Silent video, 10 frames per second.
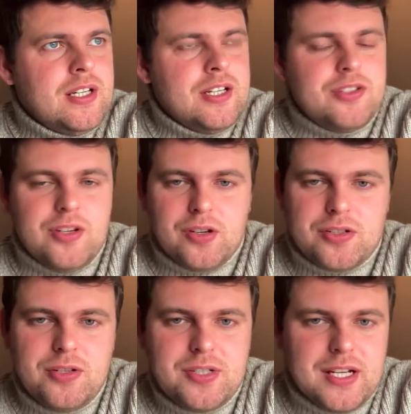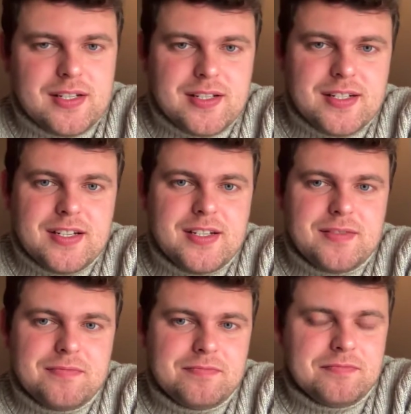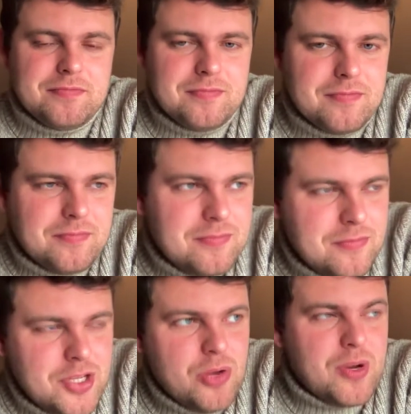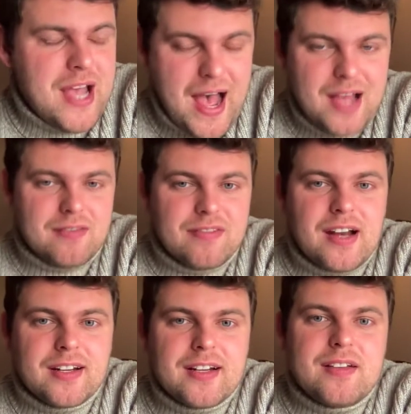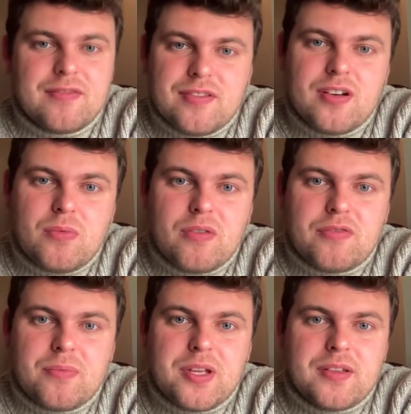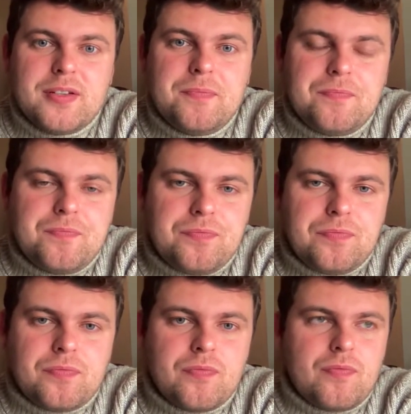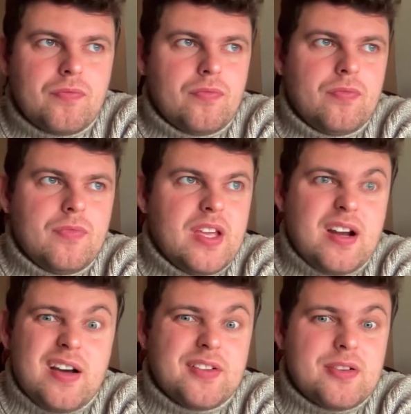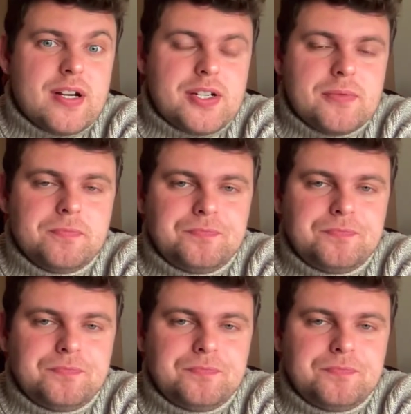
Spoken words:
So you've got two sentences. You can validly infer one from the other in either direction.